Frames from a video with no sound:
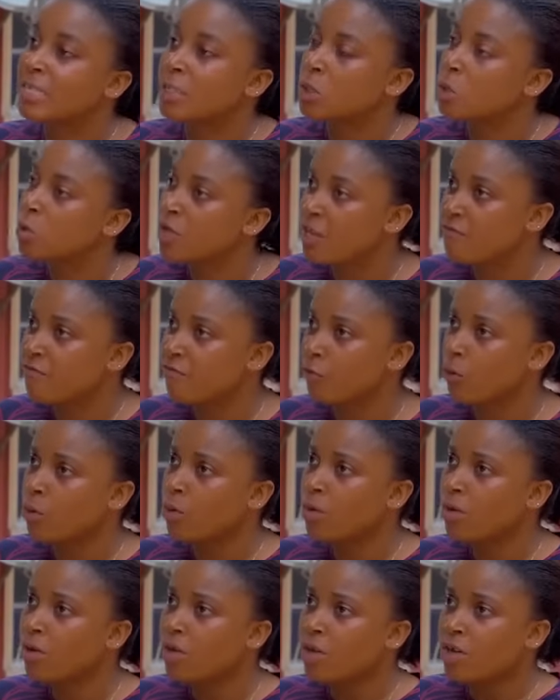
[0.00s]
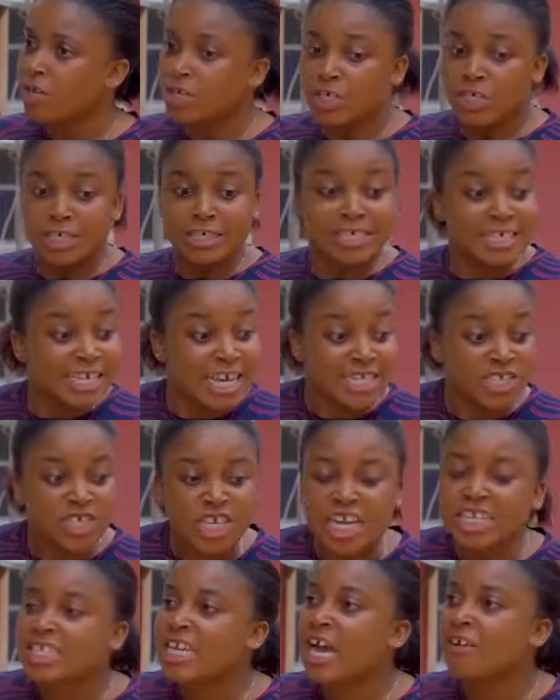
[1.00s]
is looking for. She can
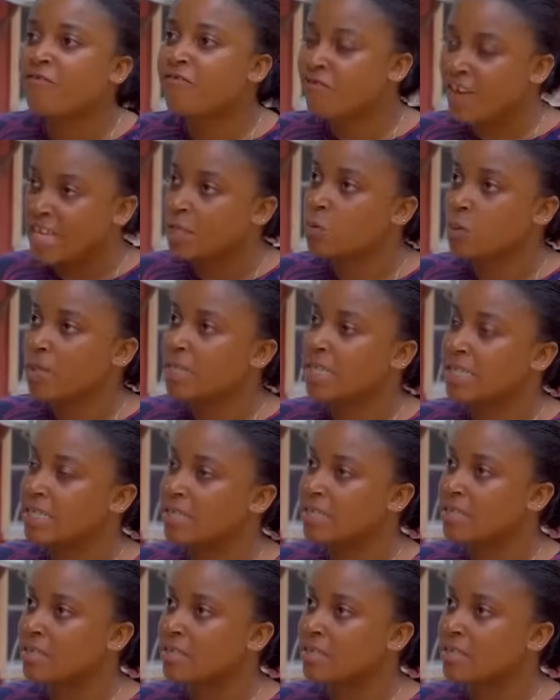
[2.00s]
change her fate with it.